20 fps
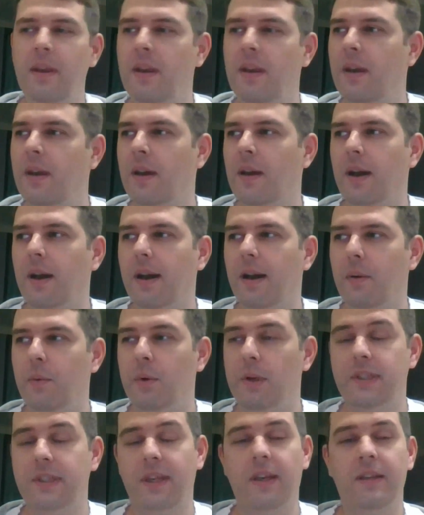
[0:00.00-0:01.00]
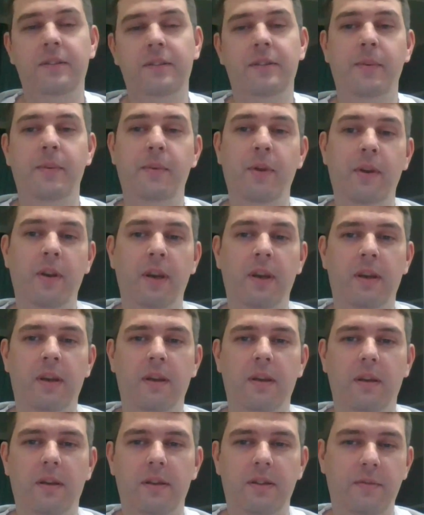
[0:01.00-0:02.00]
I was contributing
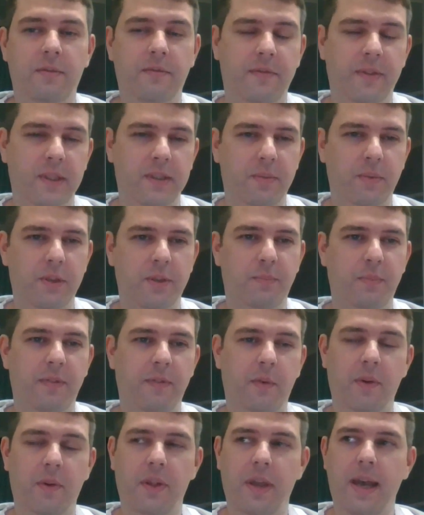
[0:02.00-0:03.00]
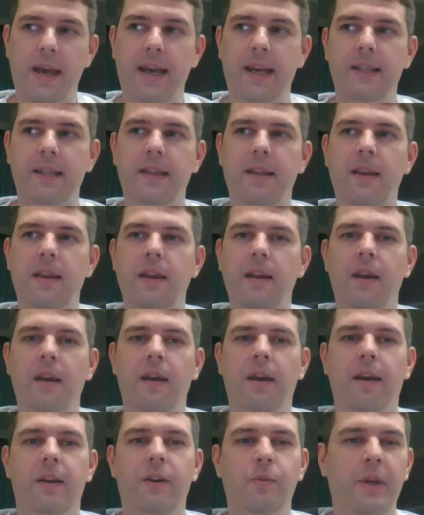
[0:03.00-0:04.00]
to FreeSwitch before that.
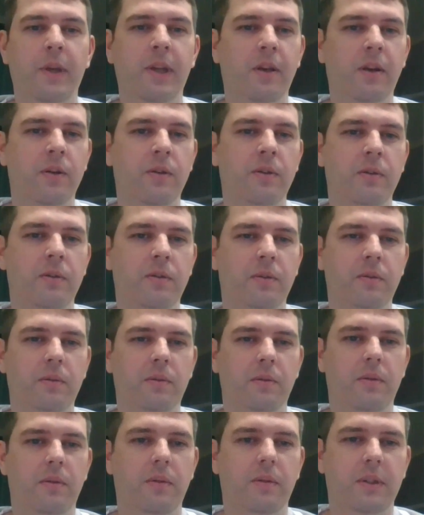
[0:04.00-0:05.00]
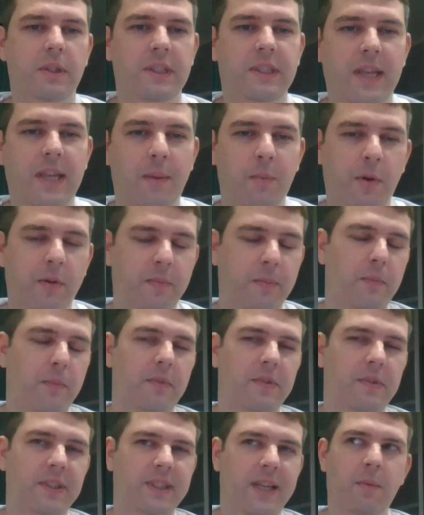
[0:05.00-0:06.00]
You may know some
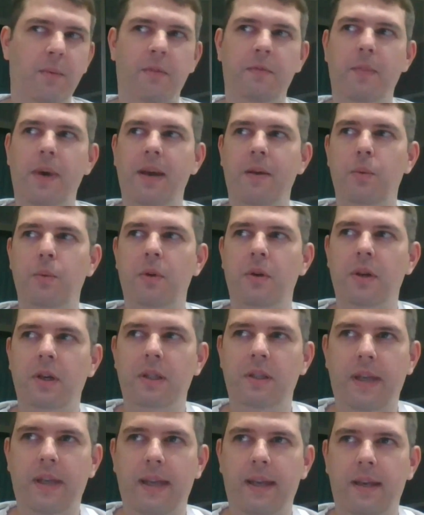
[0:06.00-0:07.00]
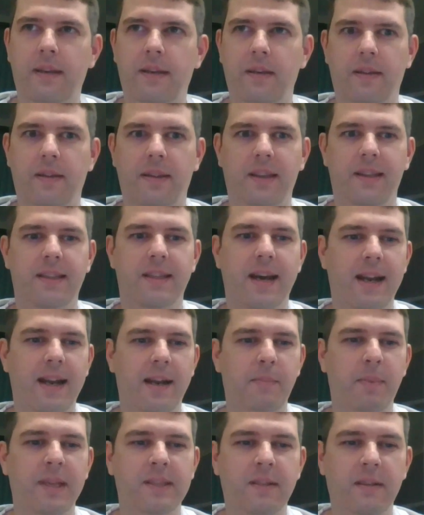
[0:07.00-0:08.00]
of my work, like the
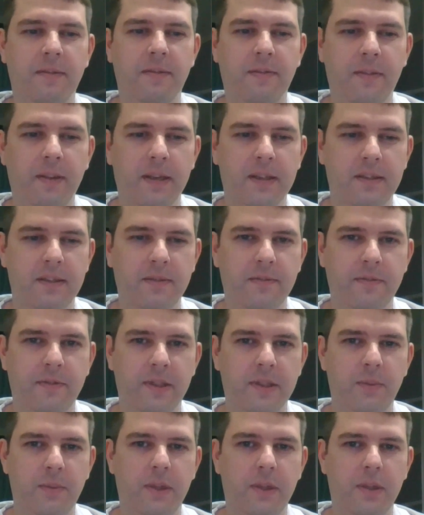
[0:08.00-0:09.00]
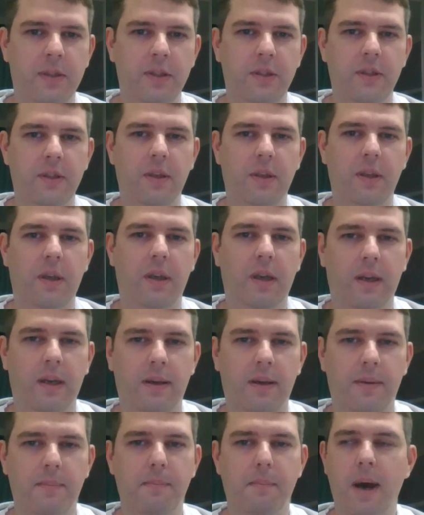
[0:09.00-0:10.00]
database interface in FreeSwitch,
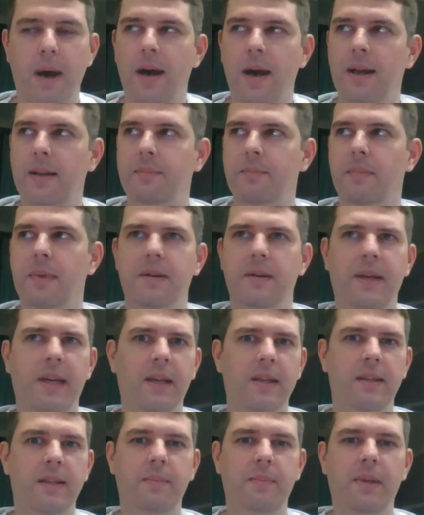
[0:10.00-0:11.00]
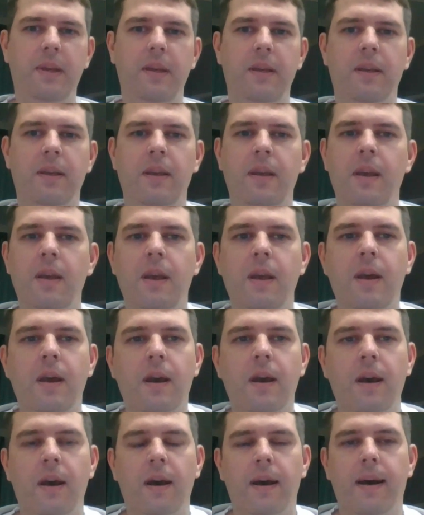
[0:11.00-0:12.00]
mod MariaDB.
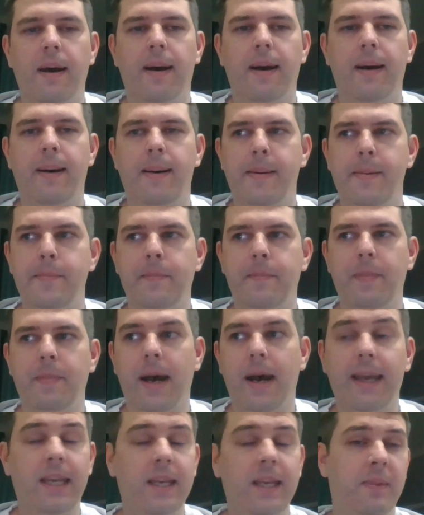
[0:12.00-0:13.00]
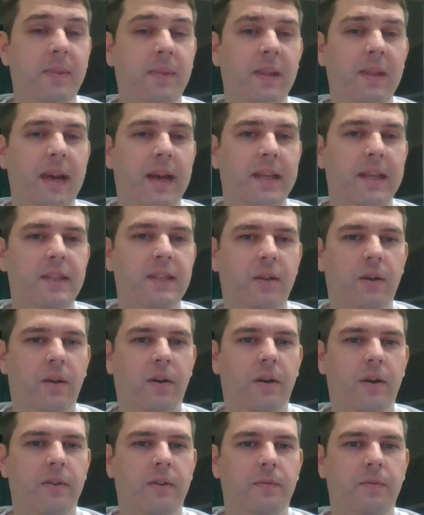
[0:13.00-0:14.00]
I keep the lights
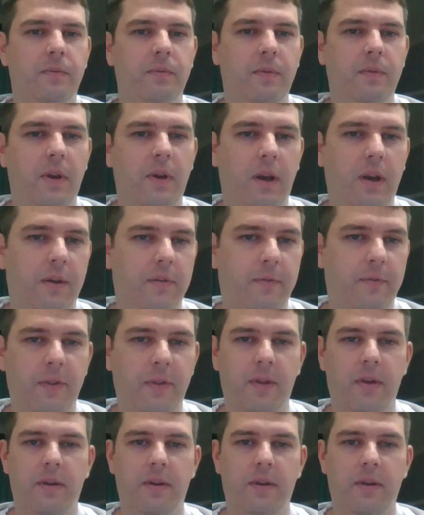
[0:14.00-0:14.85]
on for the